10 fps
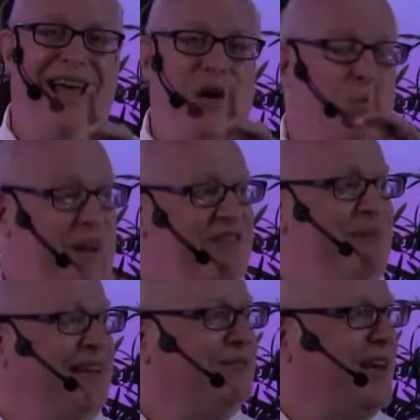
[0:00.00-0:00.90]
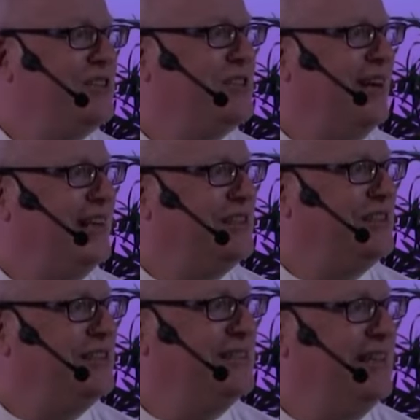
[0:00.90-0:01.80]
We've been in
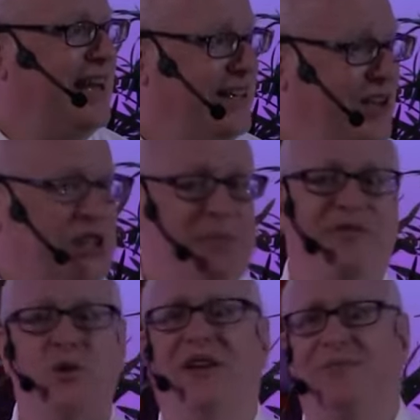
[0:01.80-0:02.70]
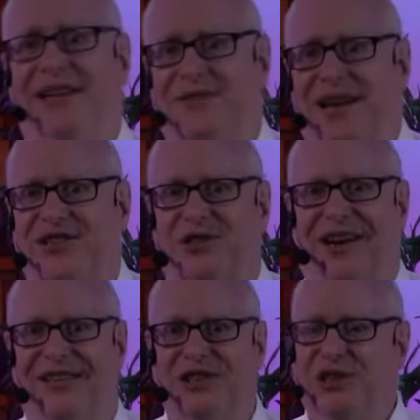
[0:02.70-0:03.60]
restaurants, and I know some of you have been in
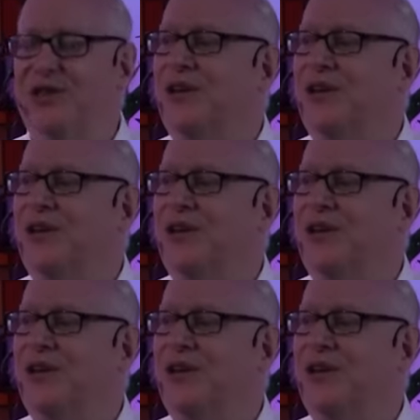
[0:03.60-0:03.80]
restaurants,